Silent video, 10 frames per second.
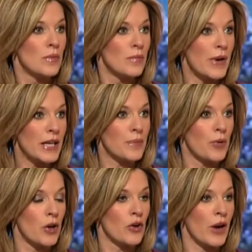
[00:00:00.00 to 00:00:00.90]
make
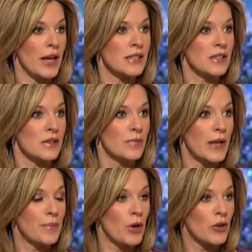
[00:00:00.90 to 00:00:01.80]
progress,
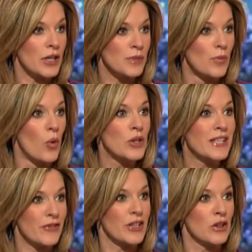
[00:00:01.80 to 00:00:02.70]
make progress more
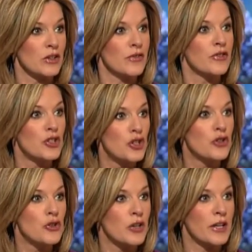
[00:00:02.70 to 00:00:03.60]
difficult for
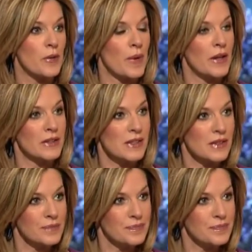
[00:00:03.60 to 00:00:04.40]
new nuclear plants?